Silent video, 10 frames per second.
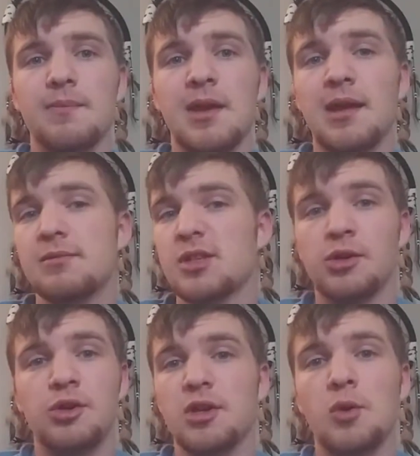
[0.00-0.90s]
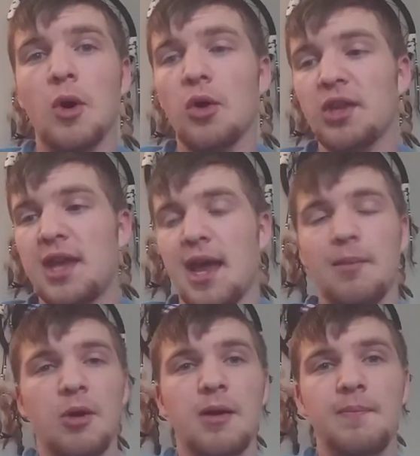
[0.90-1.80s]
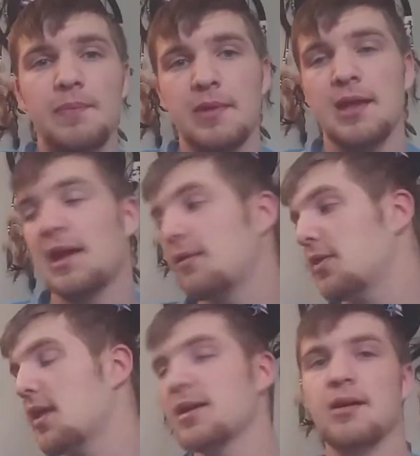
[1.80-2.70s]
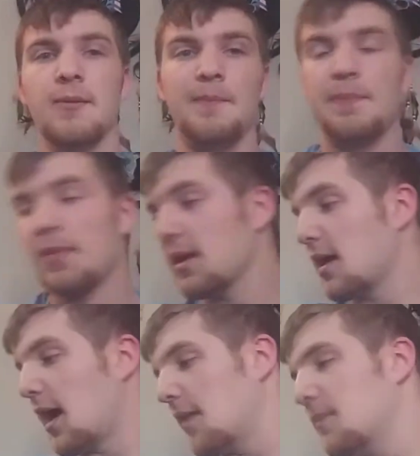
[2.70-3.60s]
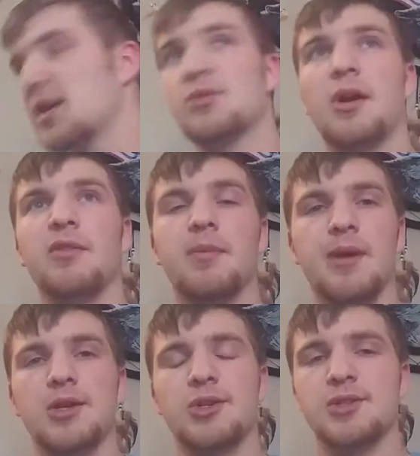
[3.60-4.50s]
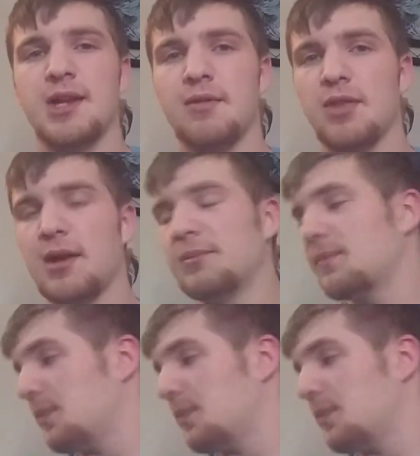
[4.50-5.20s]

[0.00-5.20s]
It's a good quality camera and everything. I mess around with the pictures and everything.